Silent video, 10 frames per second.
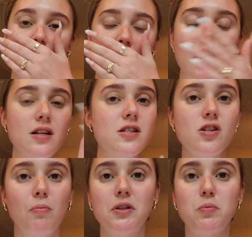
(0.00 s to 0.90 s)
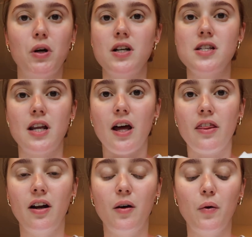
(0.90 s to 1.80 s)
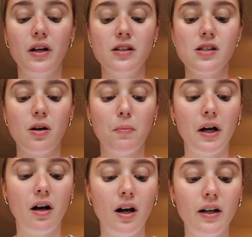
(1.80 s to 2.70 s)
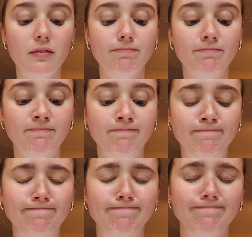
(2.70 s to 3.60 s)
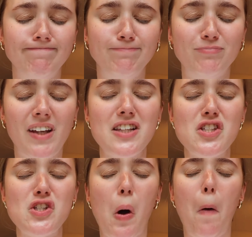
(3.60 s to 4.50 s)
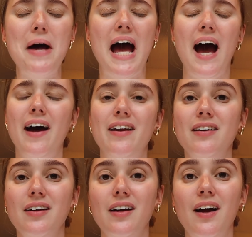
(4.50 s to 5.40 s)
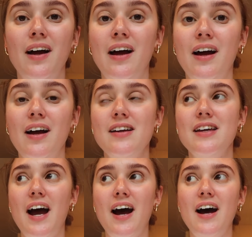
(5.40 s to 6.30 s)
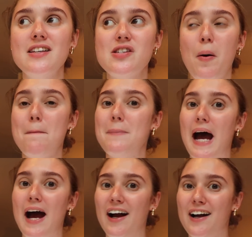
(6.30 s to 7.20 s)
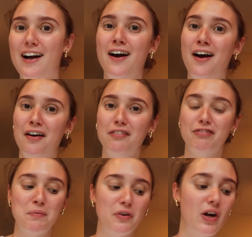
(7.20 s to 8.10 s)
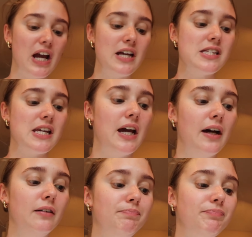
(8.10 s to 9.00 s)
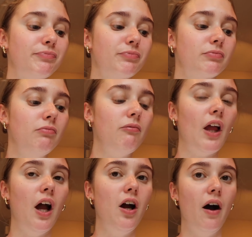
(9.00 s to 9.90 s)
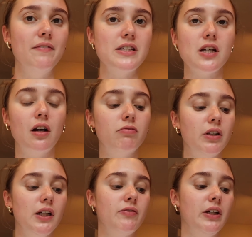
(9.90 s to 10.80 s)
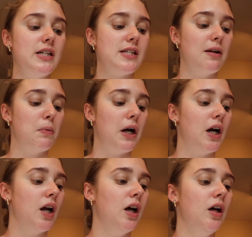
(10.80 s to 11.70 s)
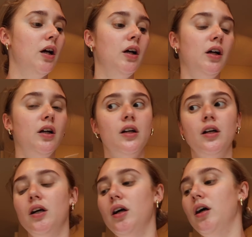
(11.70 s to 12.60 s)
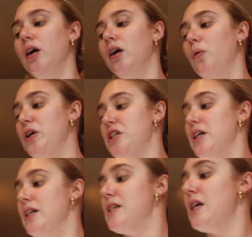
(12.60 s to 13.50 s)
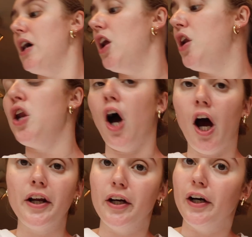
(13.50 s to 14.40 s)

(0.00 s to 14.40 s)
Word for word: that is so much worse than I thought it was, oh my God, that's so bad. Yeah, so I'm back from the race and I obviously got really sunburnt, which is not